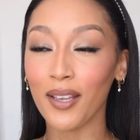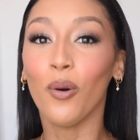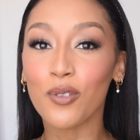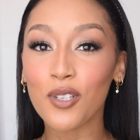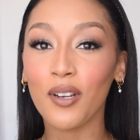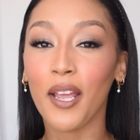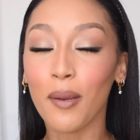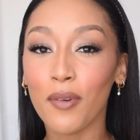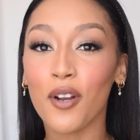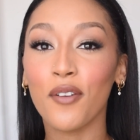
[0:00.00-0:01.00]
Also let
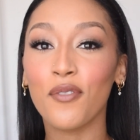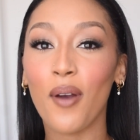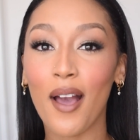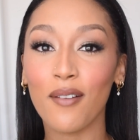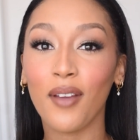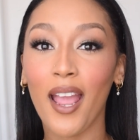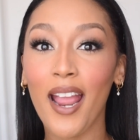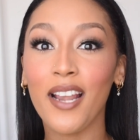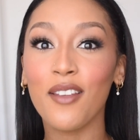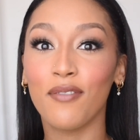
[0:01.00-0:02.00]
me know if you have
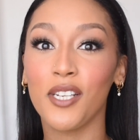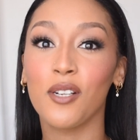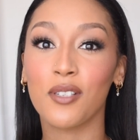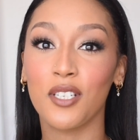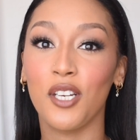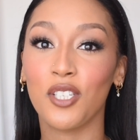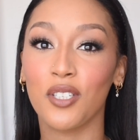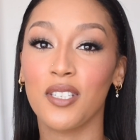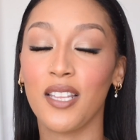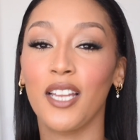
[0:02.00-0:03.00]
any video
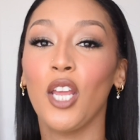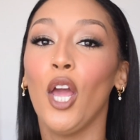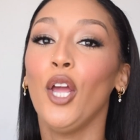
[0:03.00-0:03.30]
suggestions that